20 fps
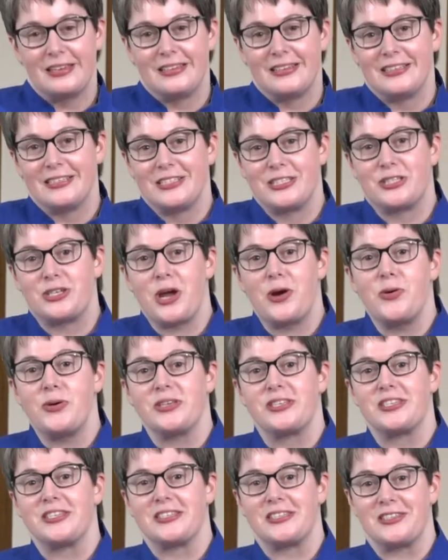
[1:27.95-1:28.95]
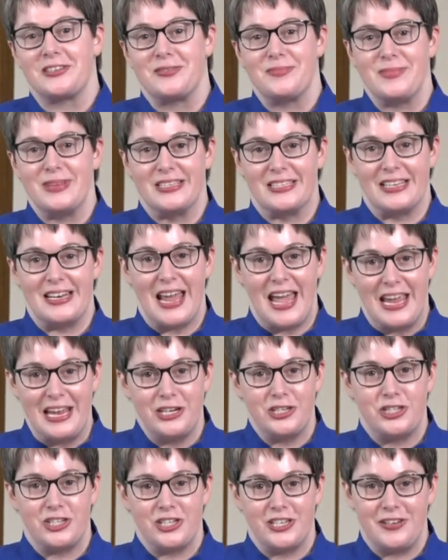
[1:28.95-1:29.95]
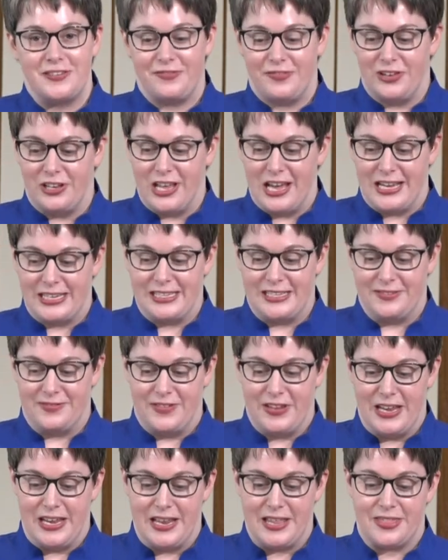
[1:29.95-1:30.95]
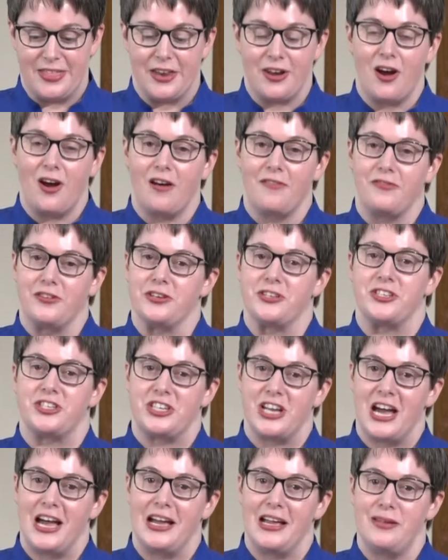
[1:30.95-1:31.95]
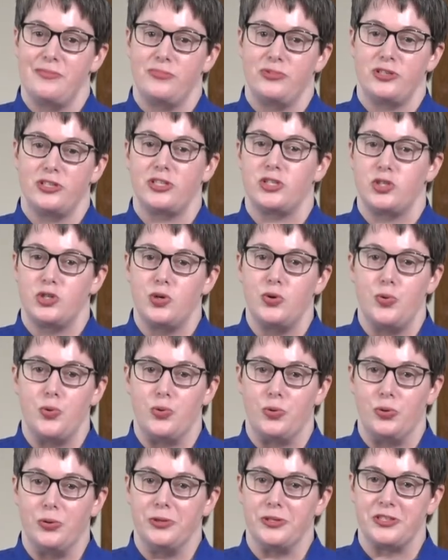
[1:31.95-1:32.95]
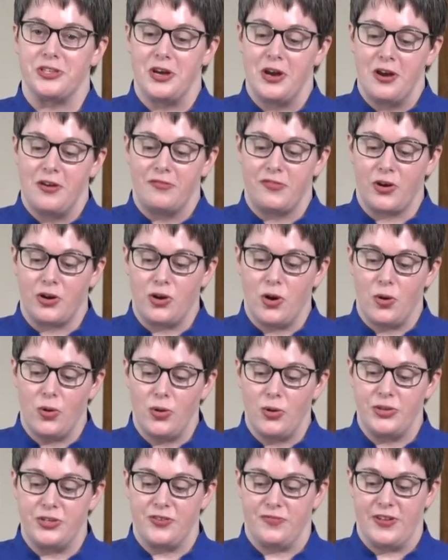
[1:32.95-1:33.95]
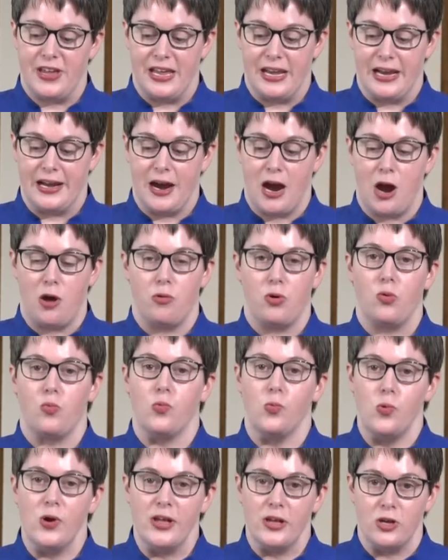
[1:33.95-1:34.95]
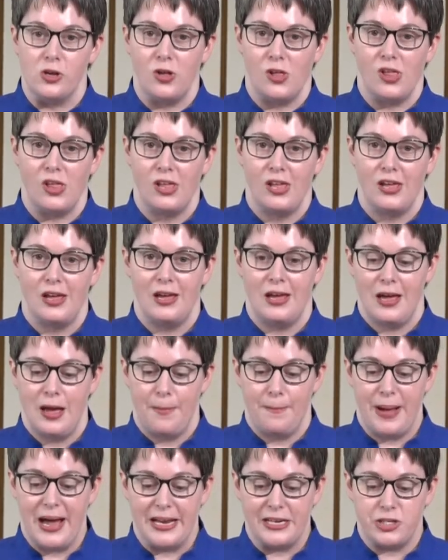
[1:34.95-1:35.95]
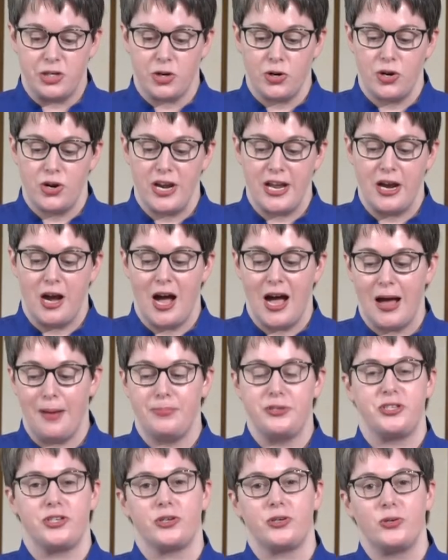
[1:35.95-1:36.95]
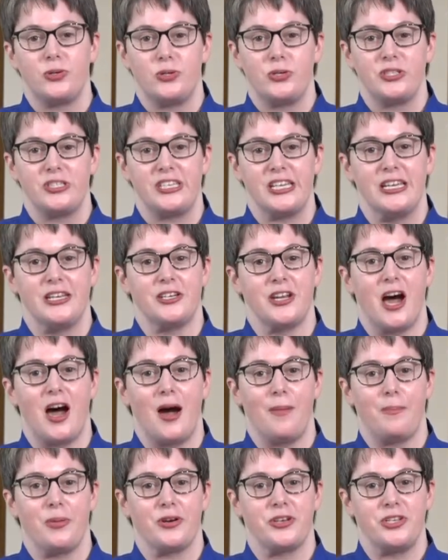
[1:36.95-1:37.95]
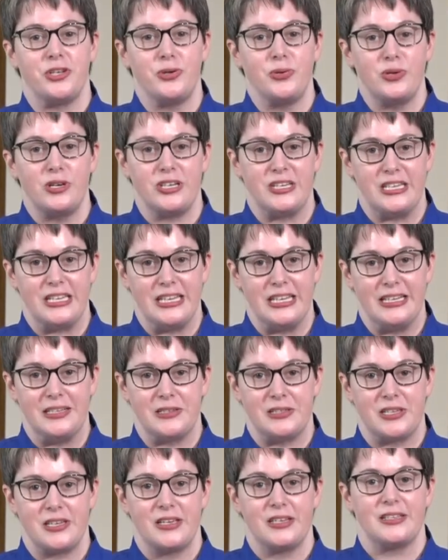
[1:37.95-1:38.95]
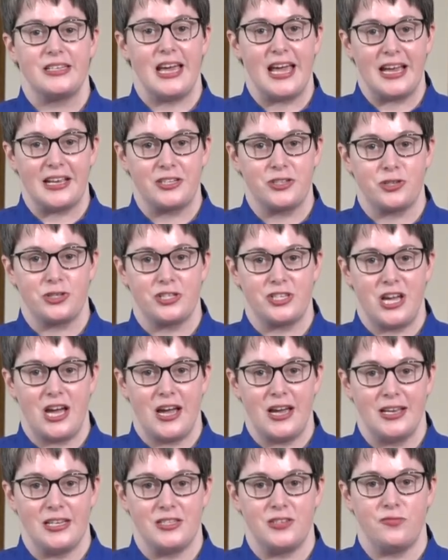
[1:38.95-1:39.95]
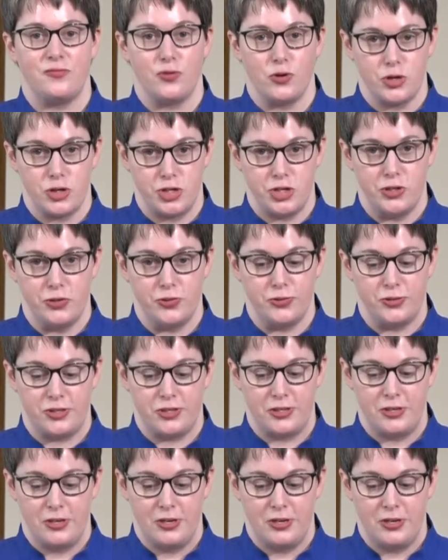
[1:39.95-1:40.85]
Stoicism is an ancient philosophy that offers timeless tools for cultivating our will by turning obstacles into opportunities to exercise virtues.